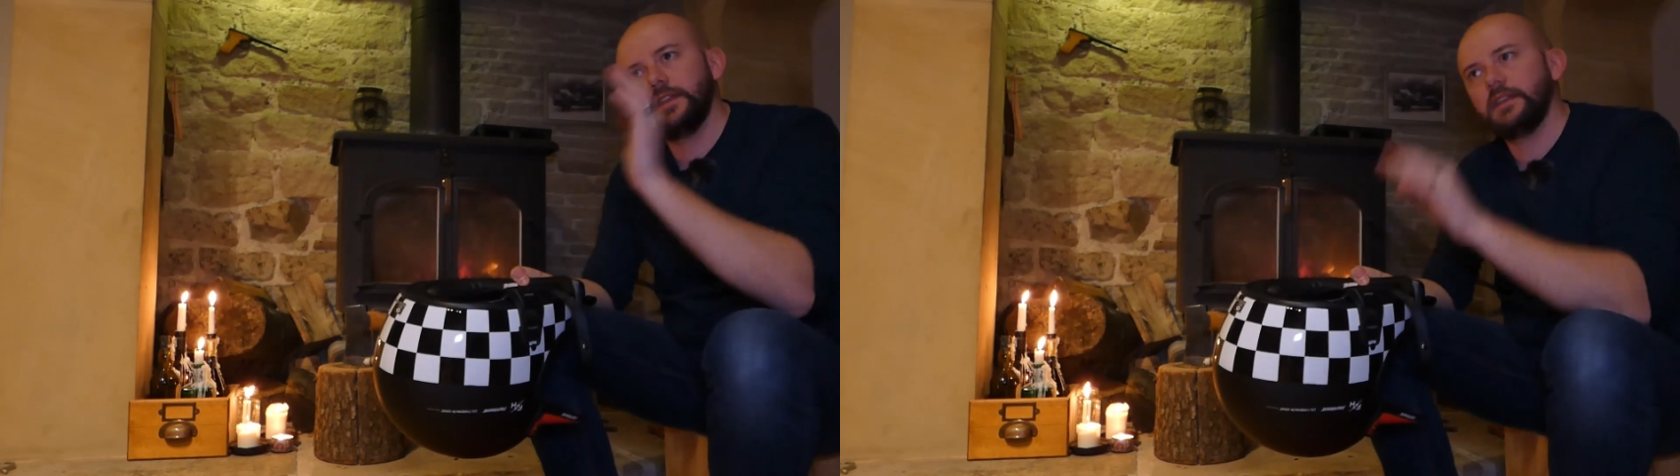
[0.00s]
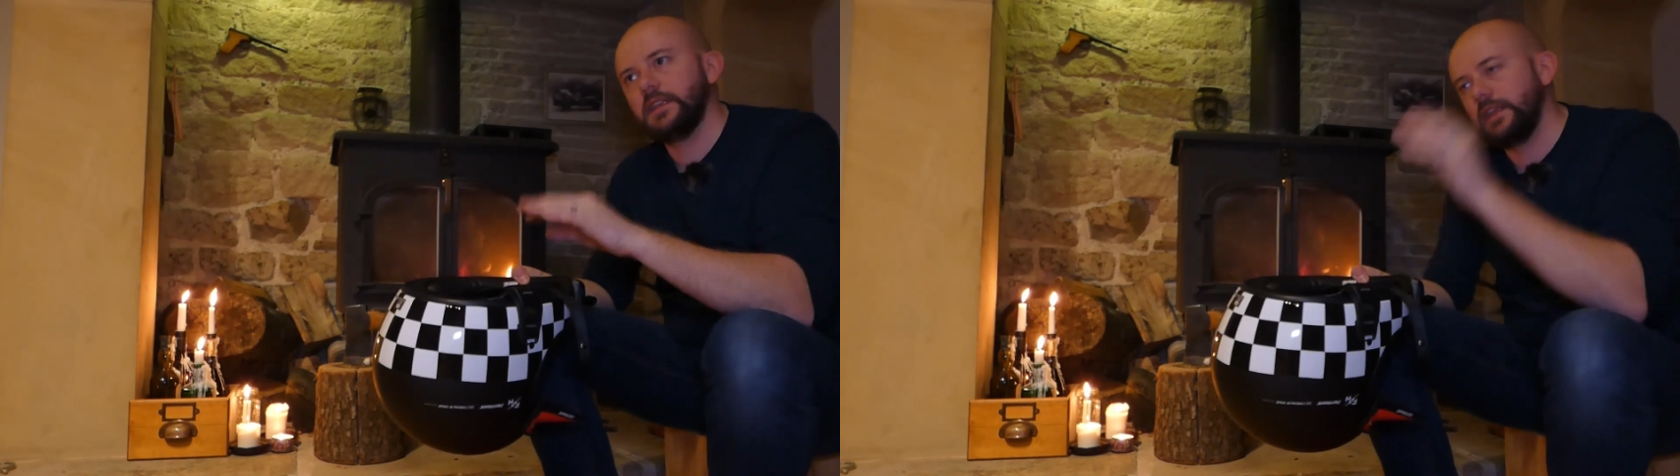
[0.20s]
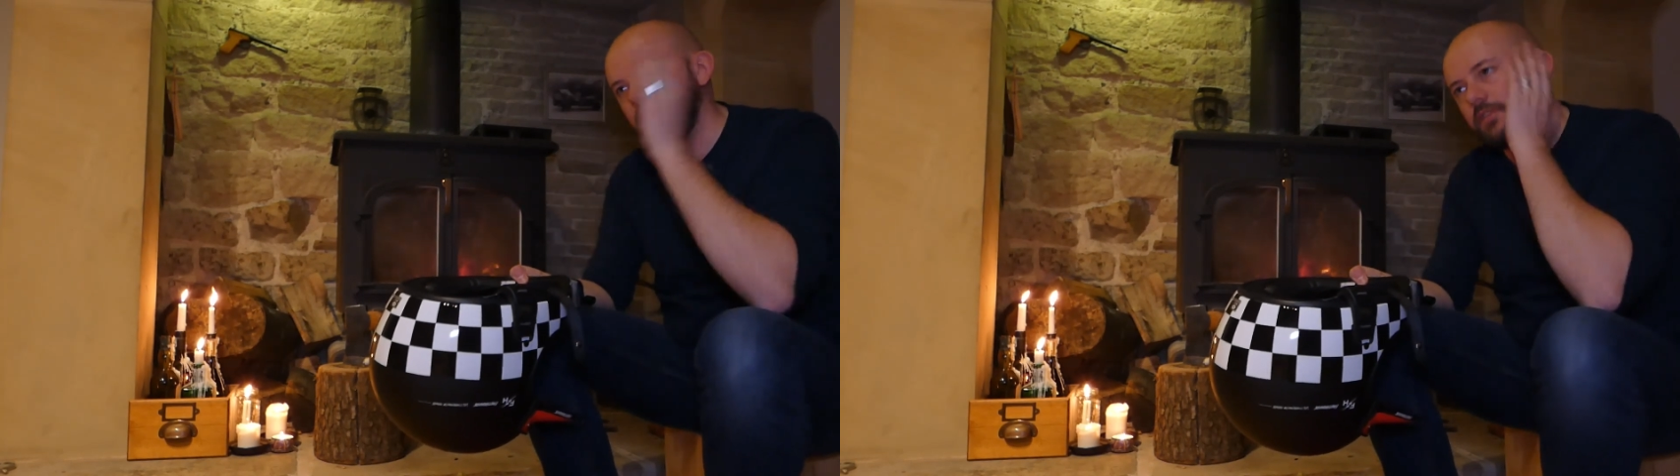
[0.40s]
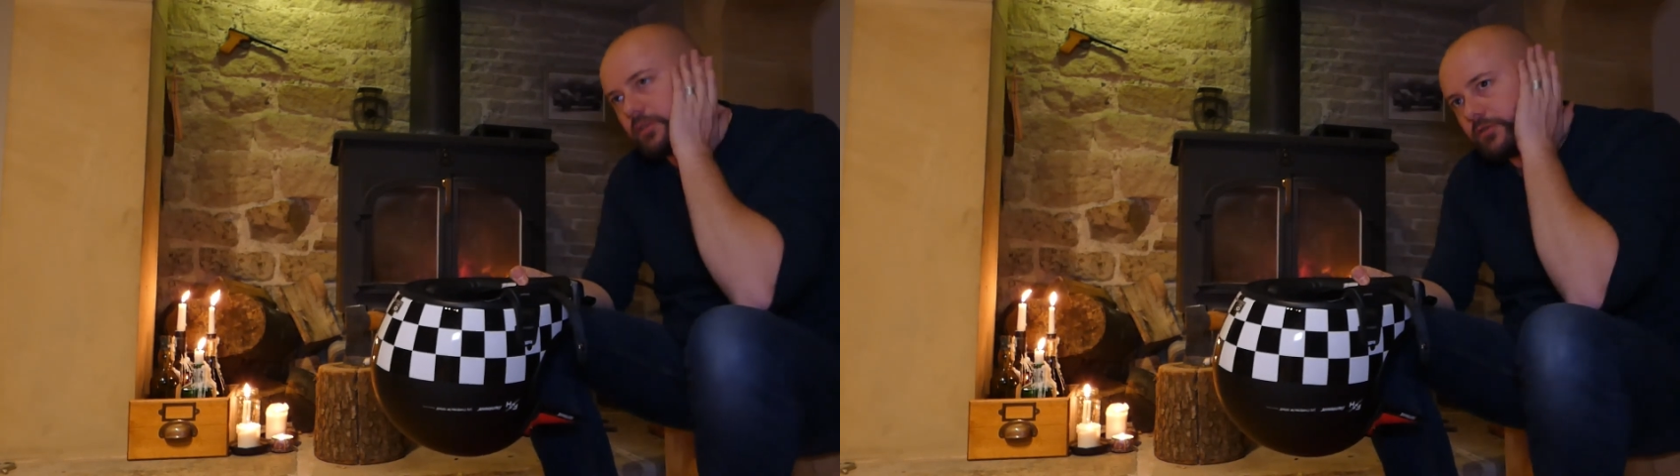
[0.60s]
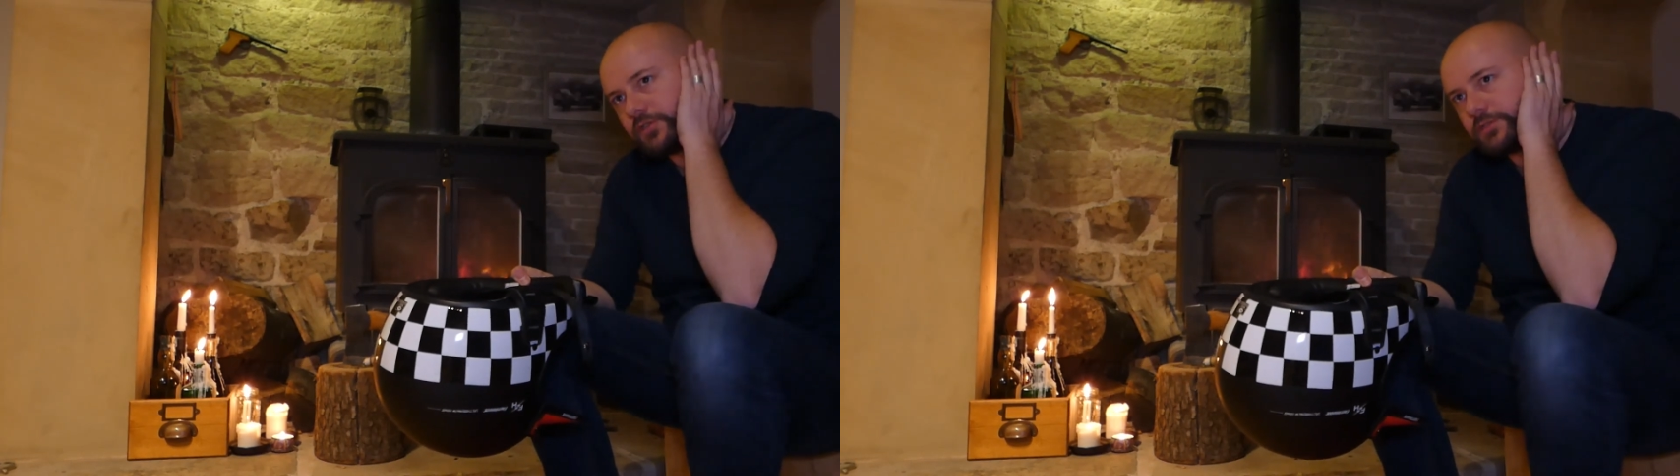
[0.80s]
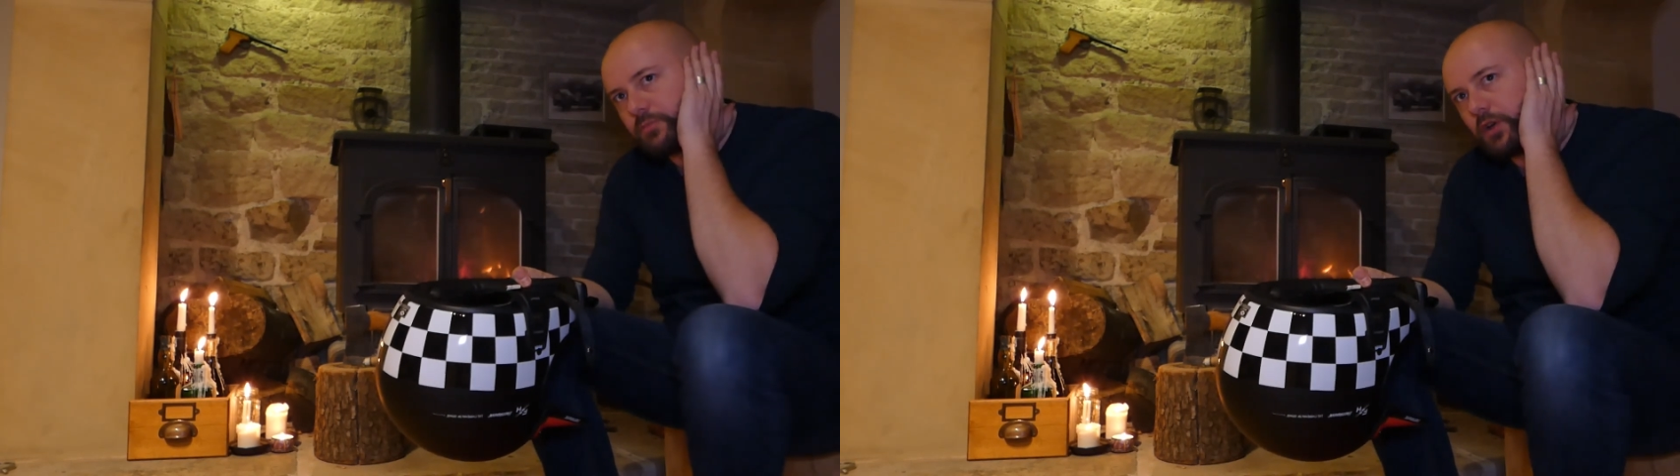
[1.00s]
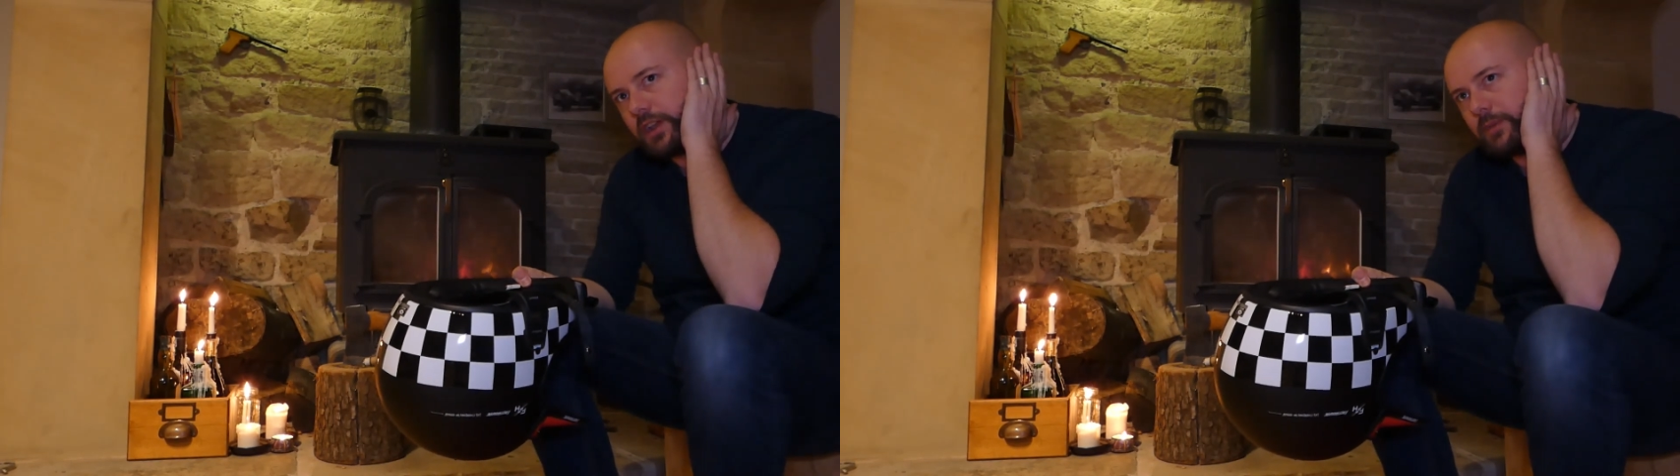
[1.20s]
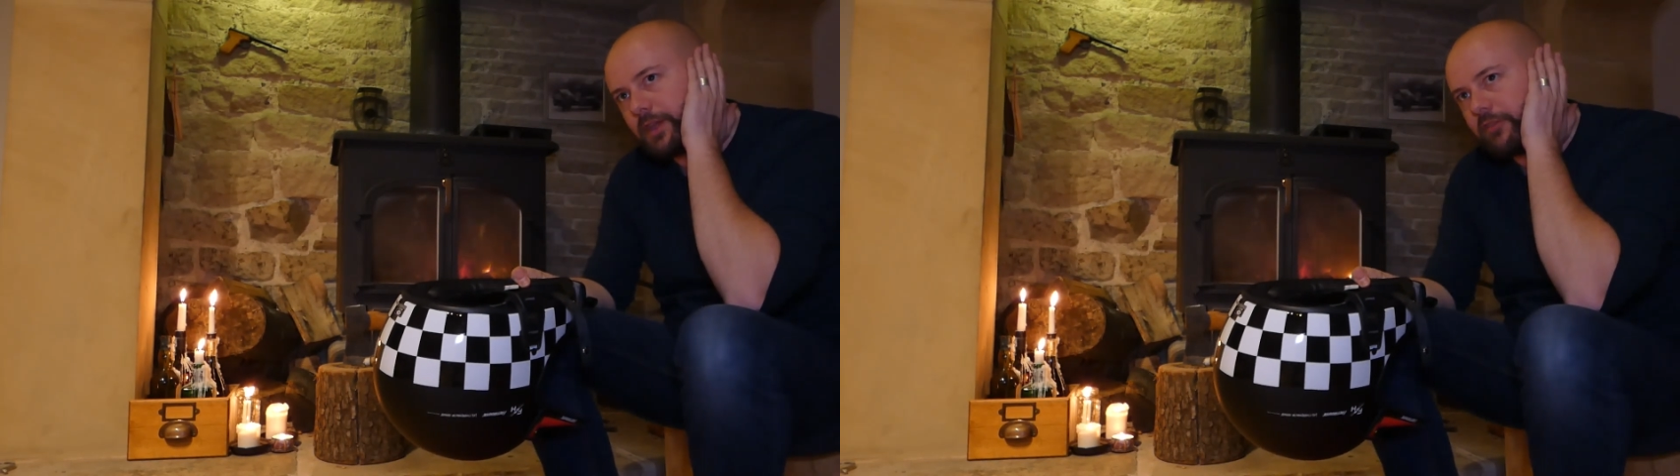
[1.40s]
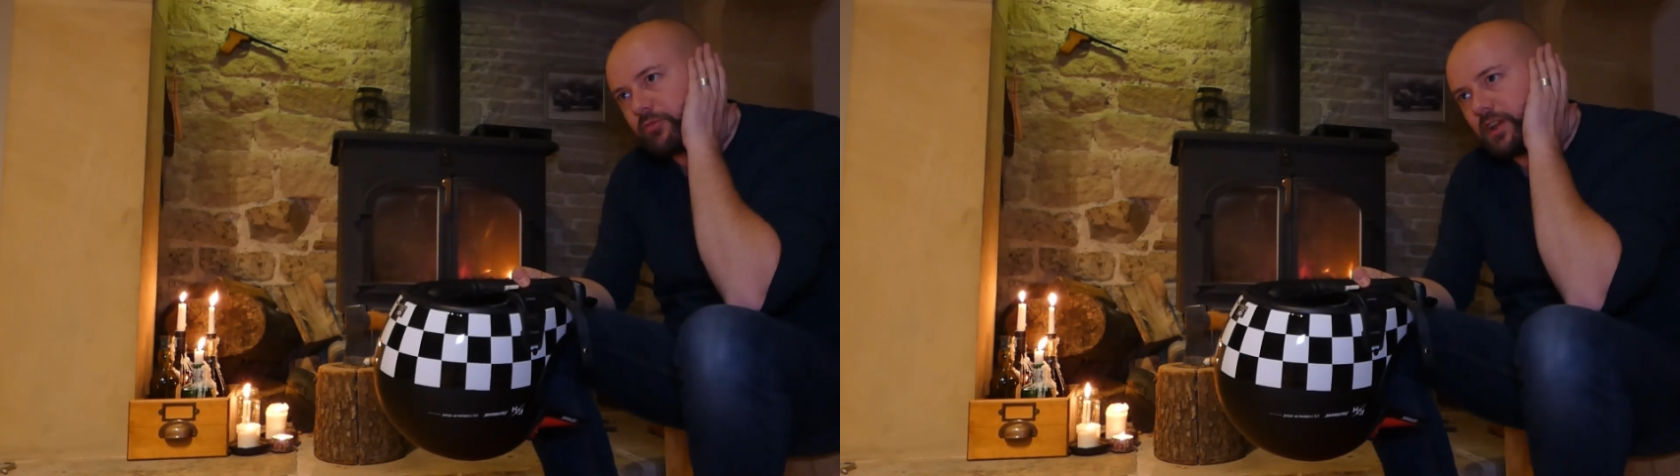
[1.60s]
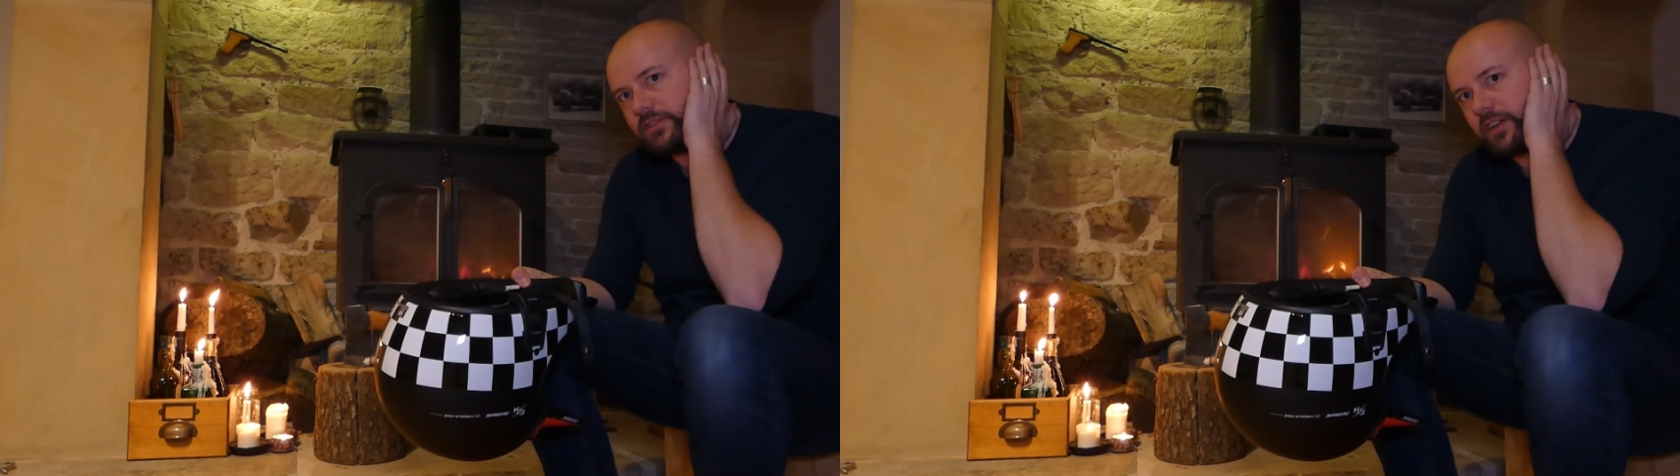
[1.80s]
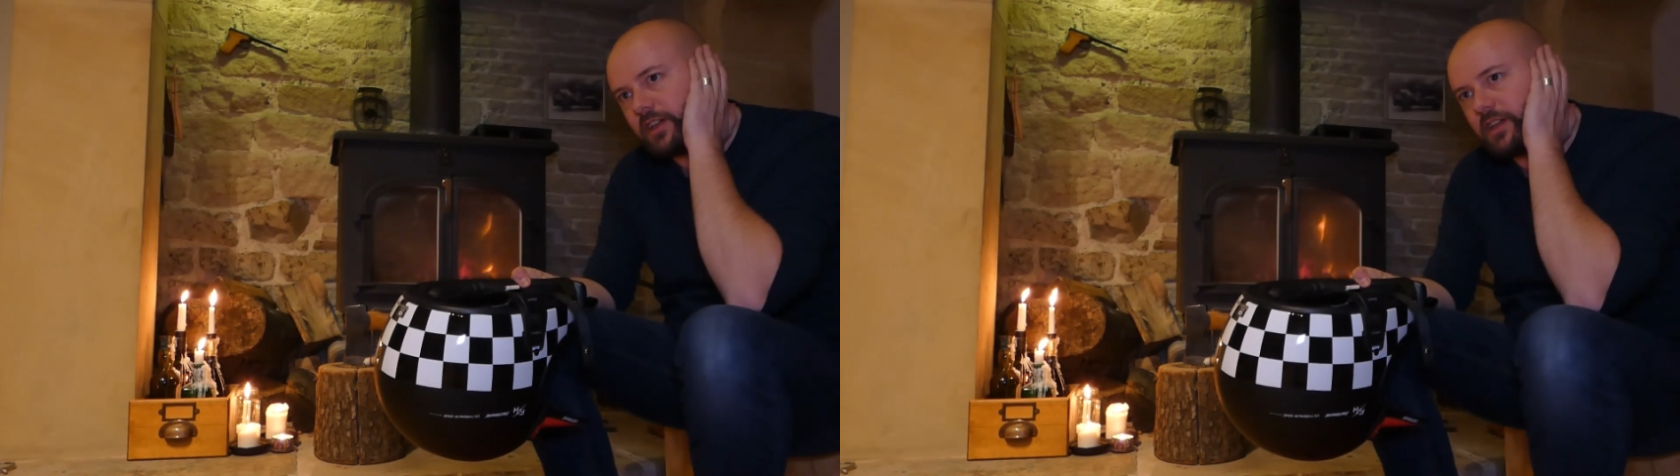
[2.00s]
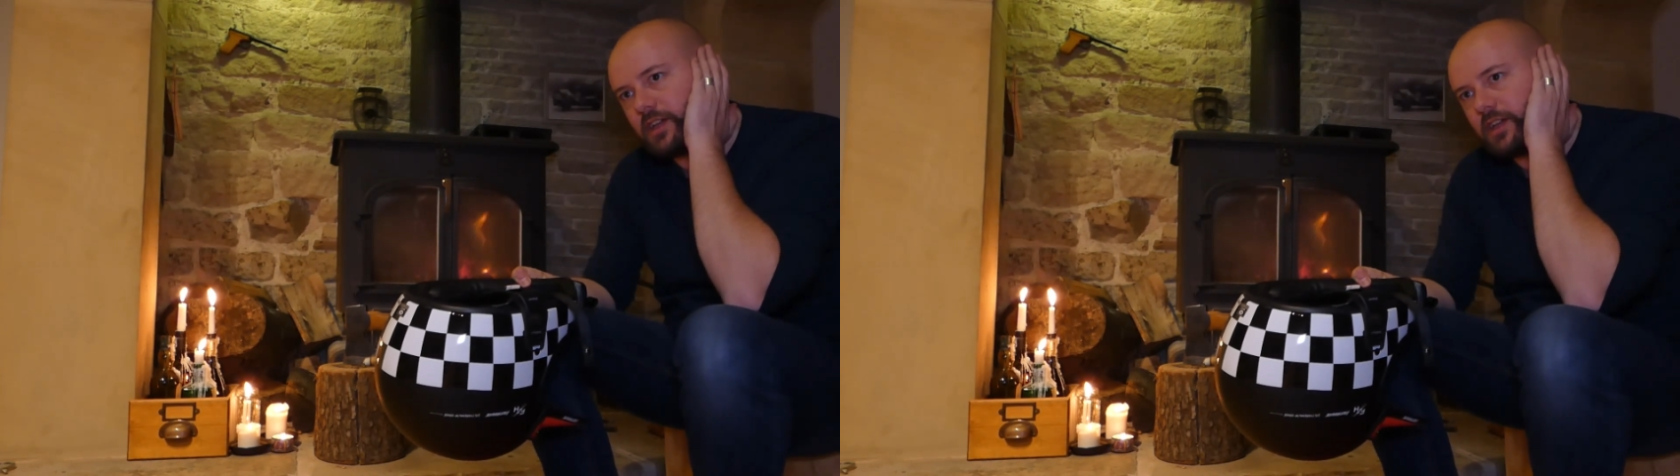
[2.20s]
it was just putting a bit of pressure,